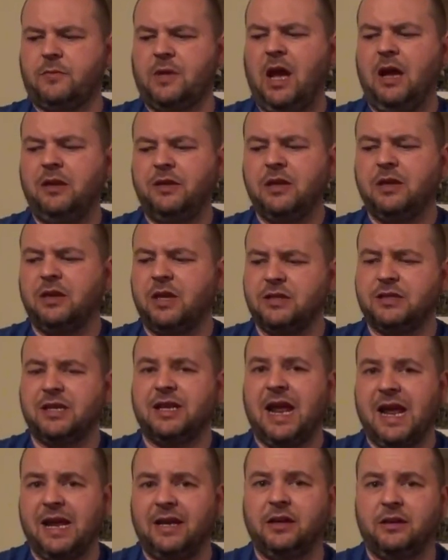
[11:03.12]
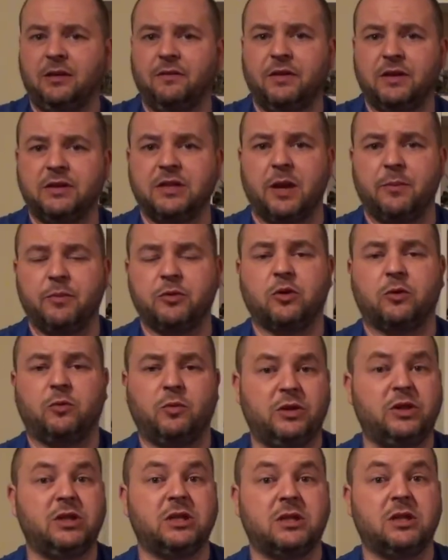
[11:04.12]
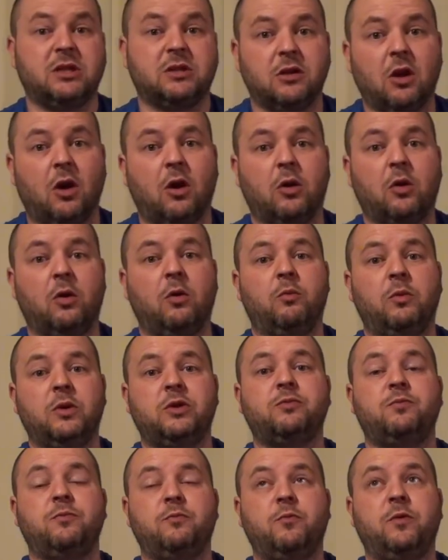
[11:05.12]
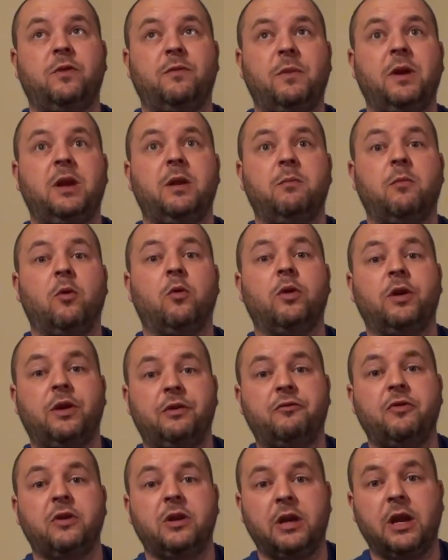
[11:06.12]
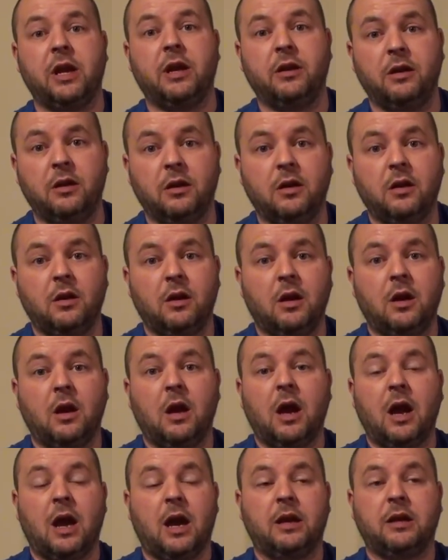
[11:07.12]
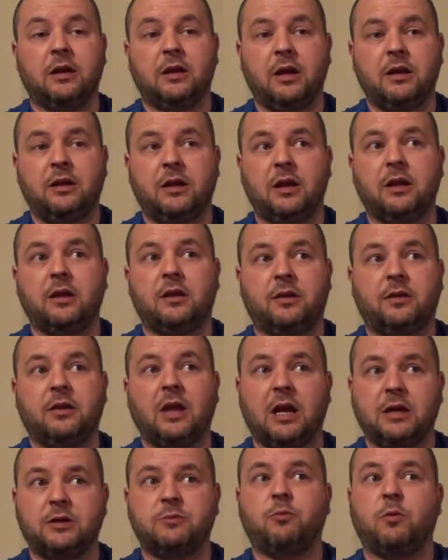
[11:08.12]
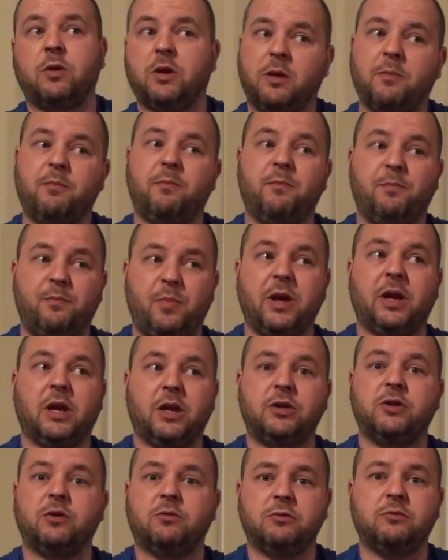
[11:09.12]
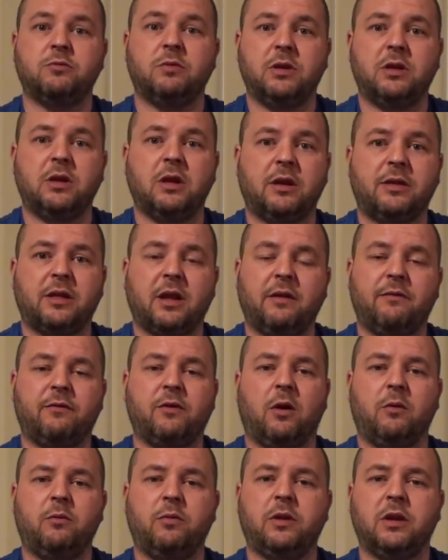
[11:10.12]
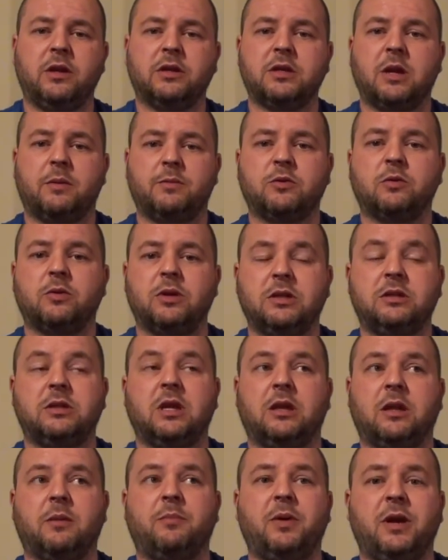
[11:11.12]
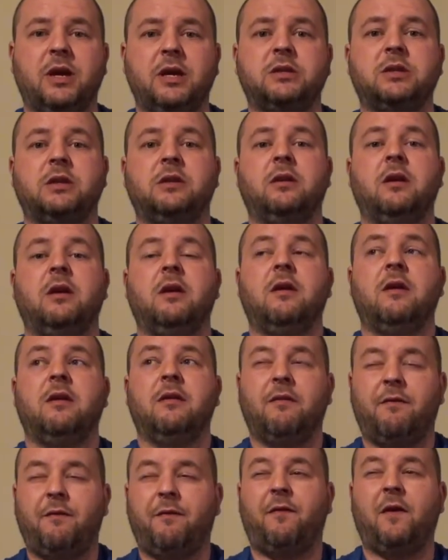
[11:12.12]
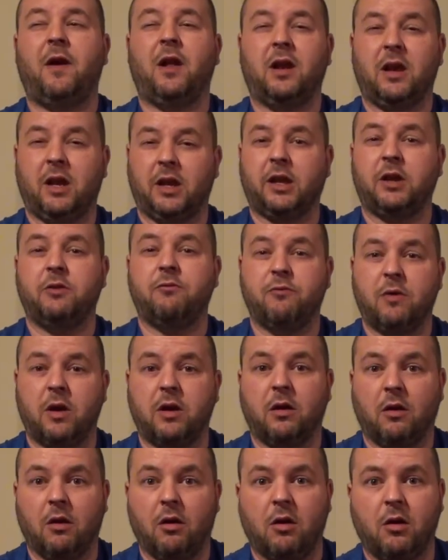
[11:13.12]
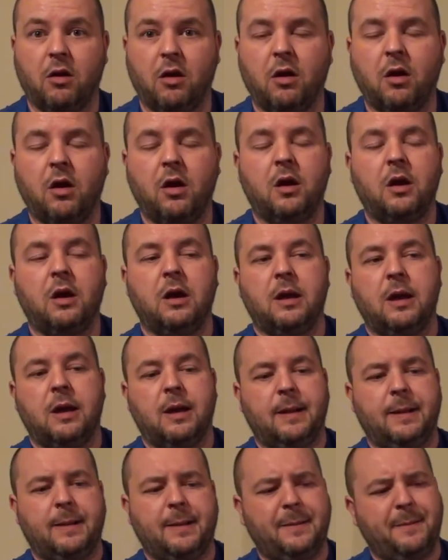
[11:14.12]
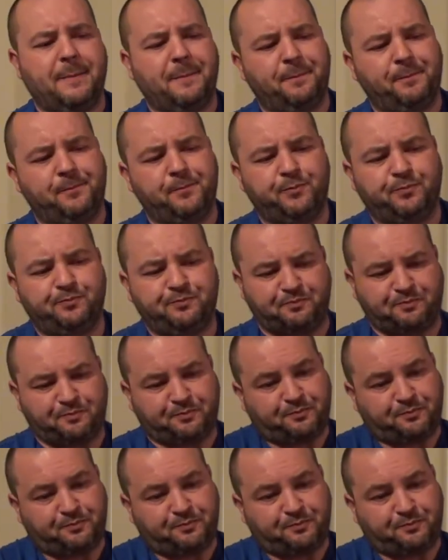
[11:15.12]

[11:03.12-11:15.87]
there's an edit of this episode which isn't as long, which would have made it more intriguing, and I think that's one of the big issues with it, that I've got with this episode, is that the pacing felt like it run long. But